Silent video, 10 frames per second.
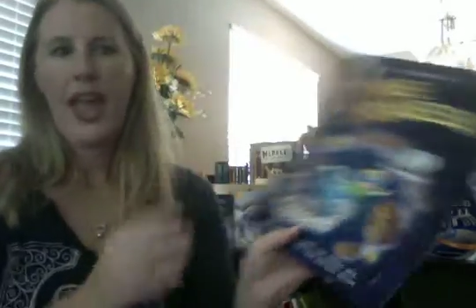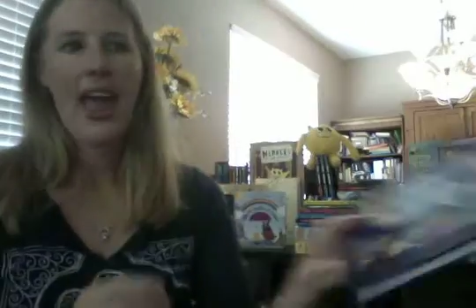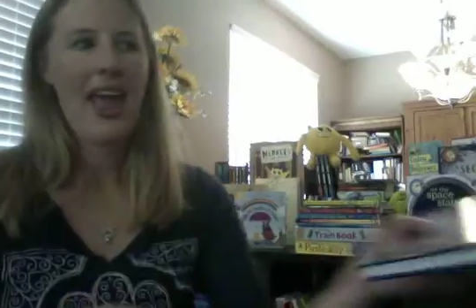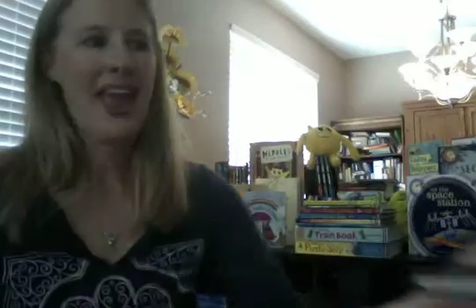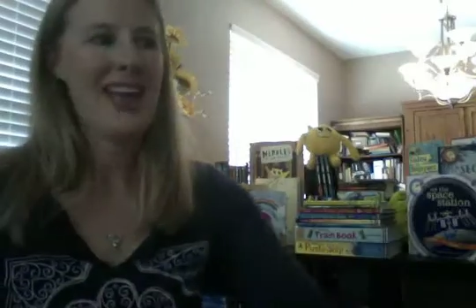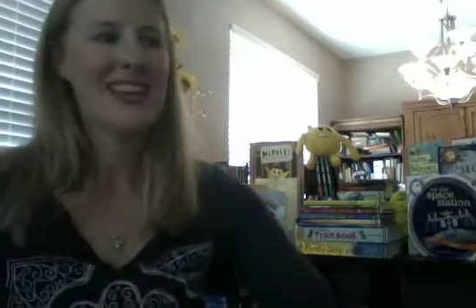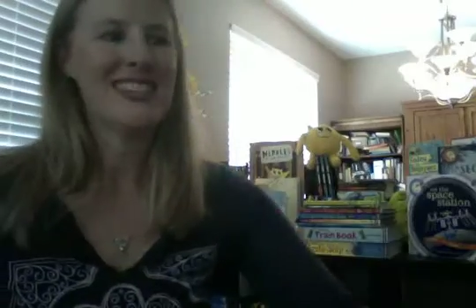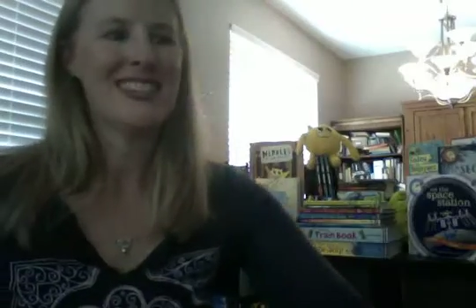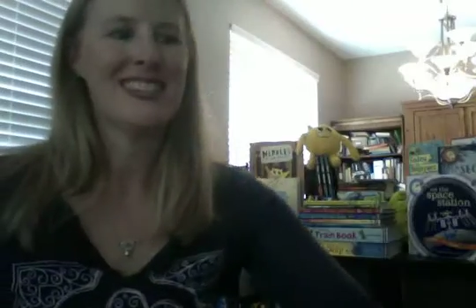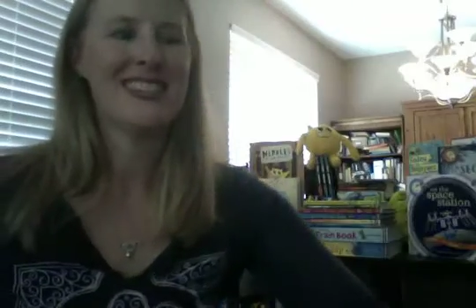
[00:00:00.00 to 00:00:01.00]

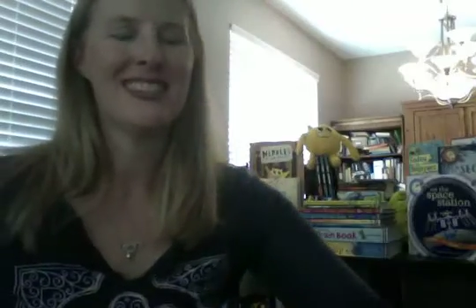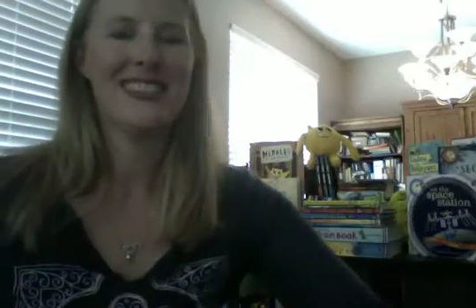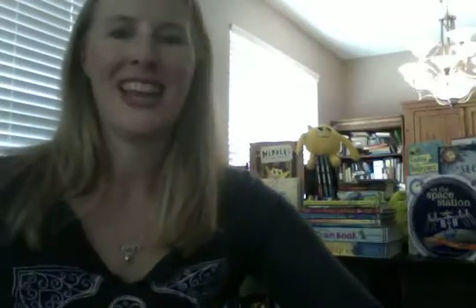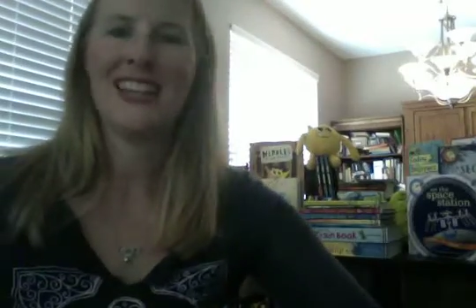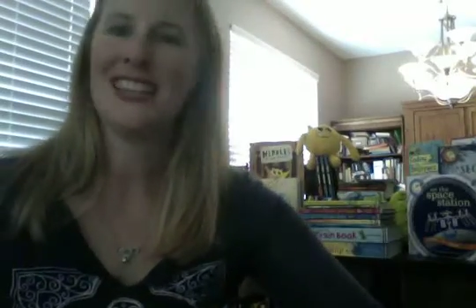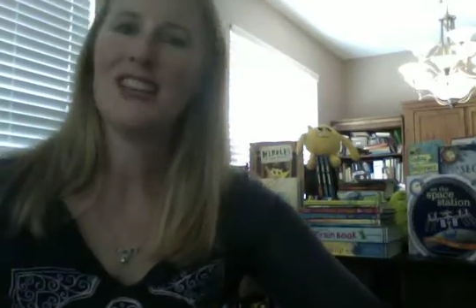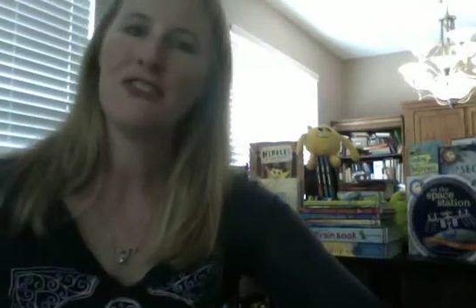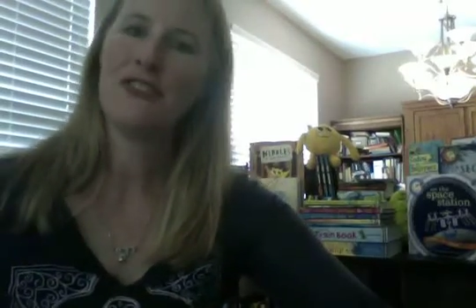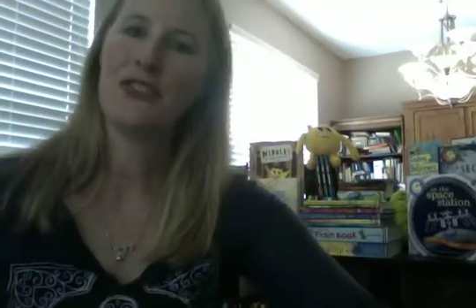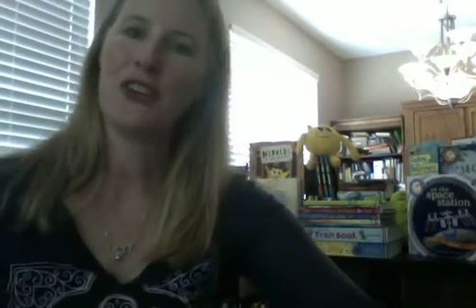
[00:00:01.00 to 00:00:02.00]
And that is it
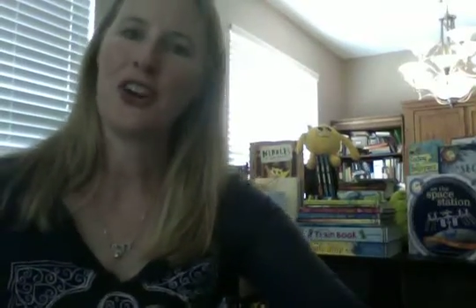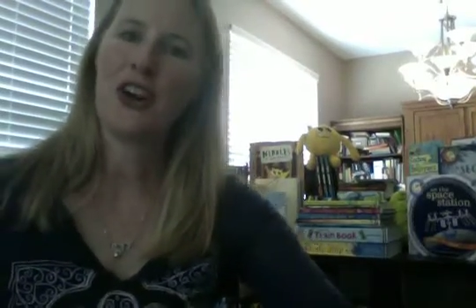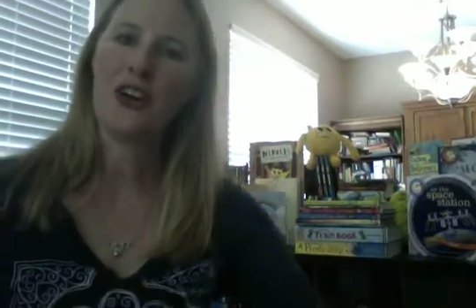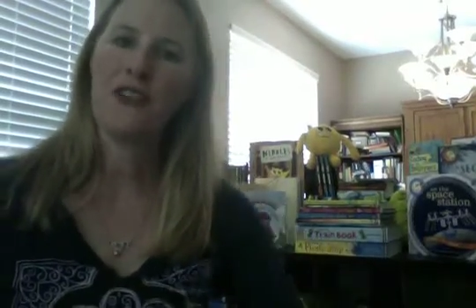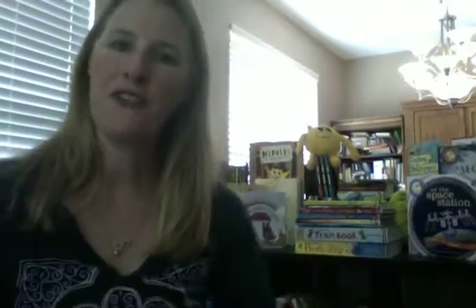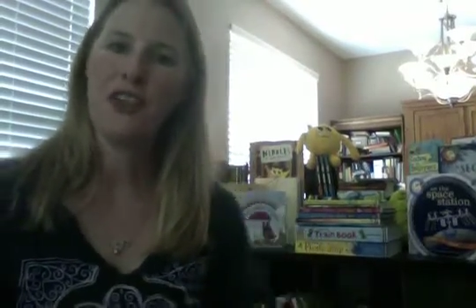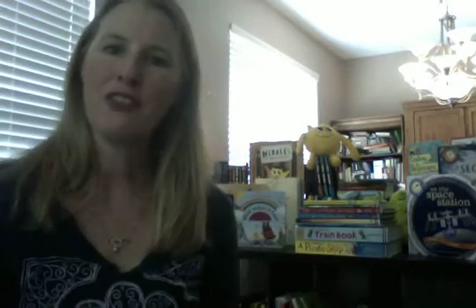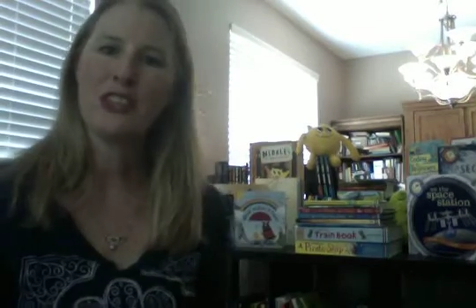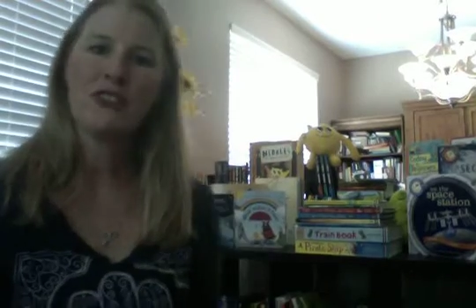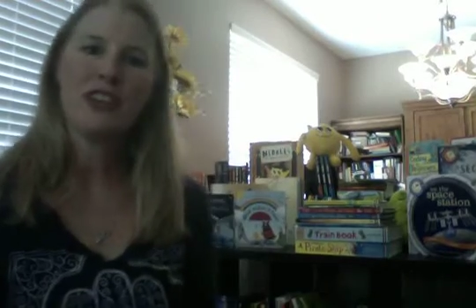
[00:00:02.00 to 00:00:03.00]
for our
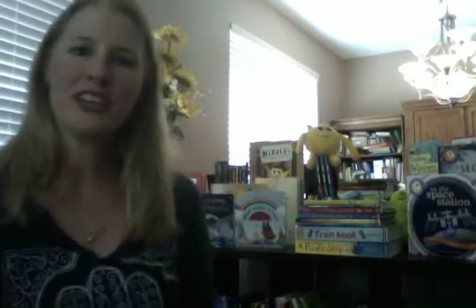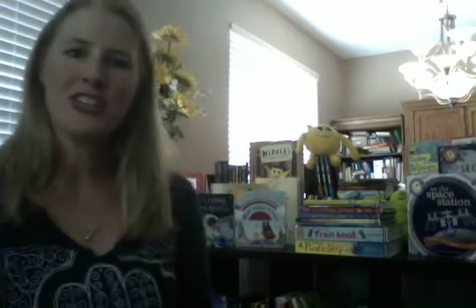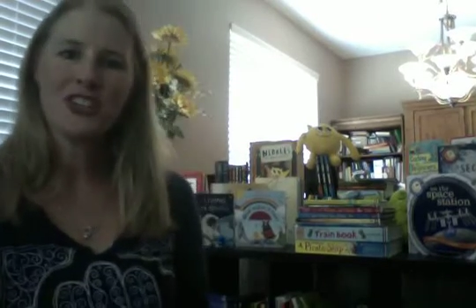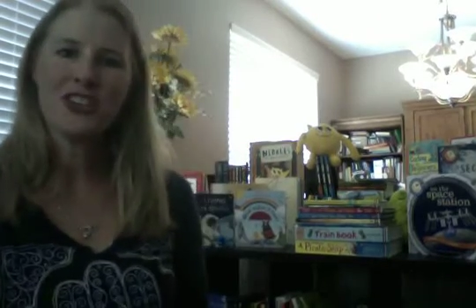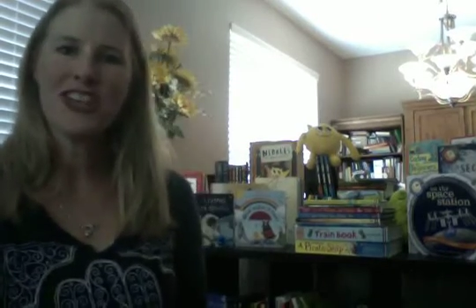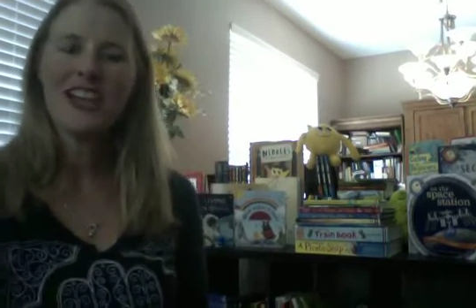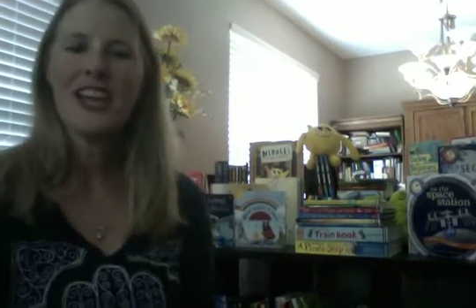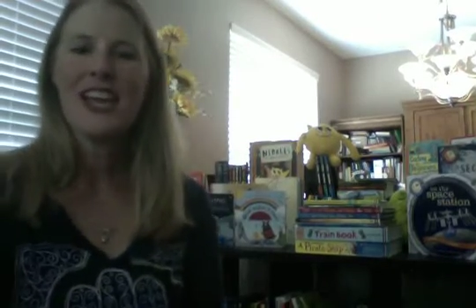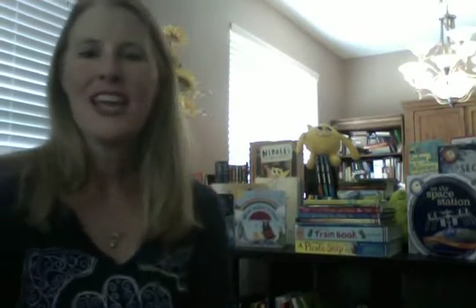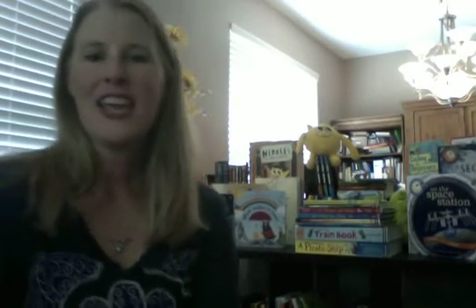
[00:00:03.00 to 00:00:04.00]
favorites for history
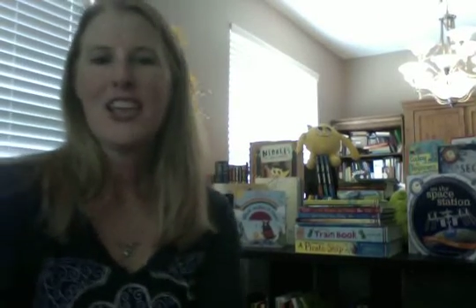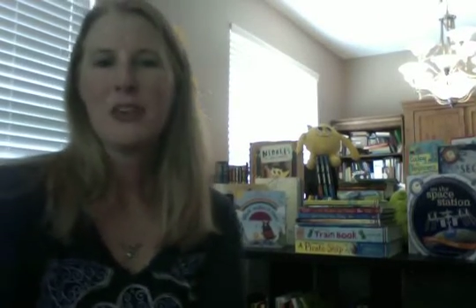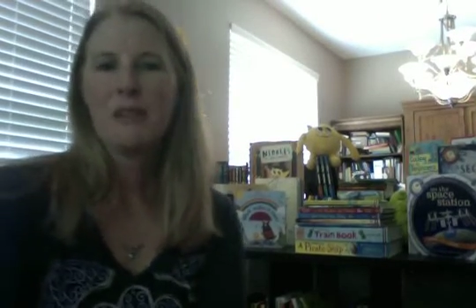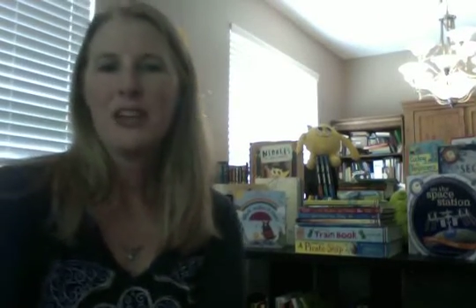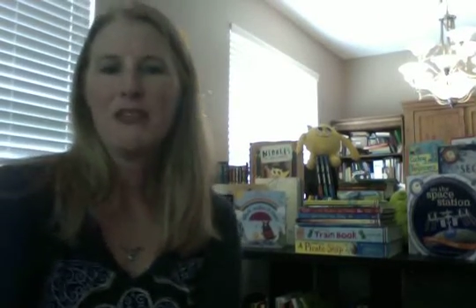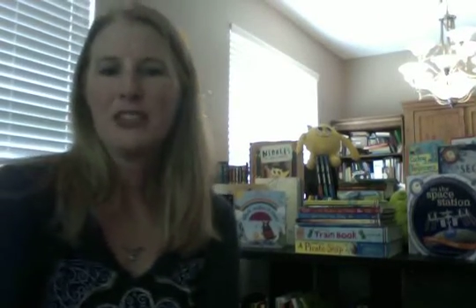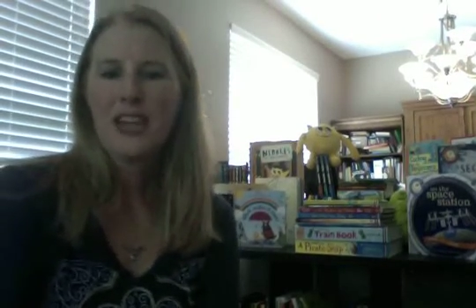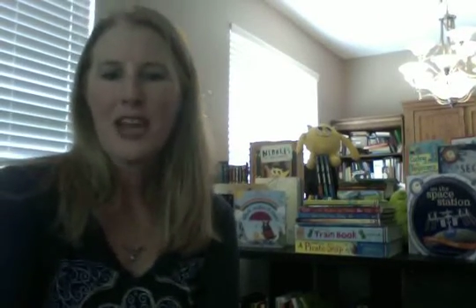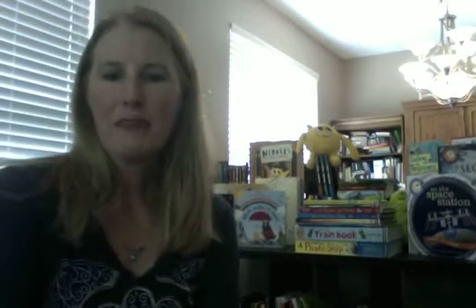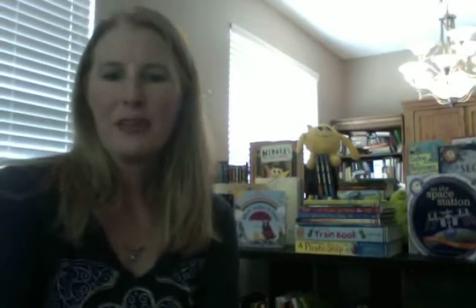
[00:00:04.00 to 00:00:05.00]
in the medieval
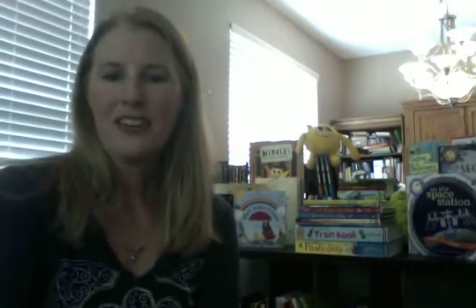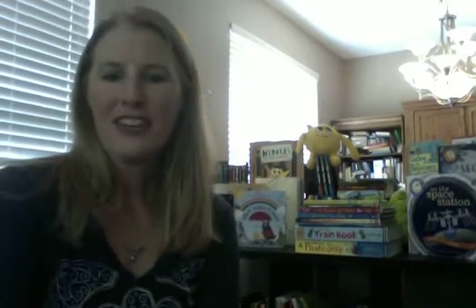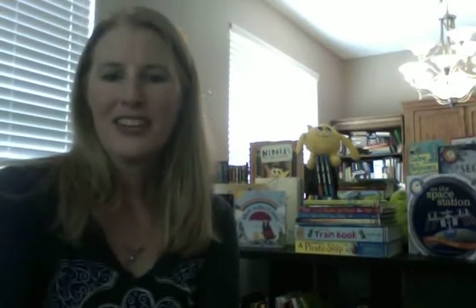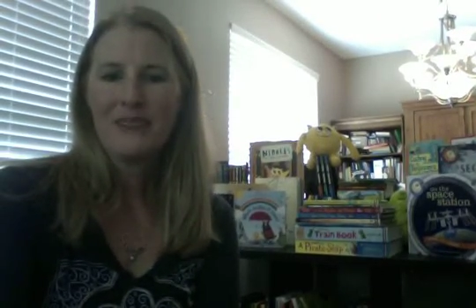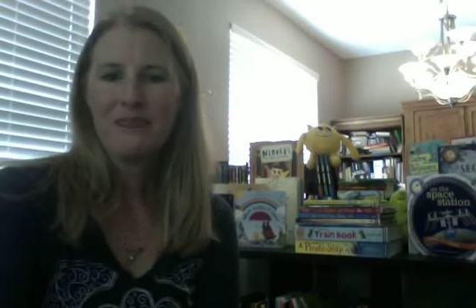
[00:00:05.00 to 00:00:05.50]
time period.